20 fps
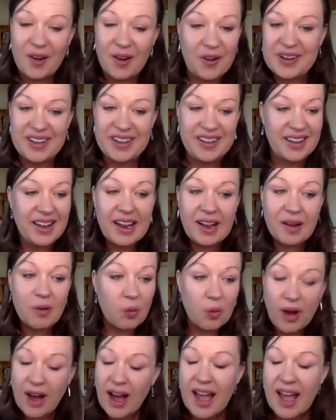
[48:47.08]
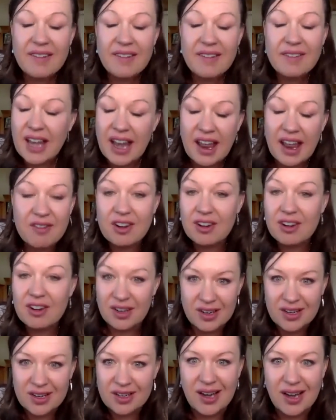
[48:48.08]
wow like i
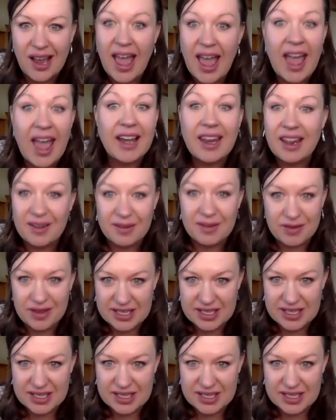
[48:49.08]
have never heard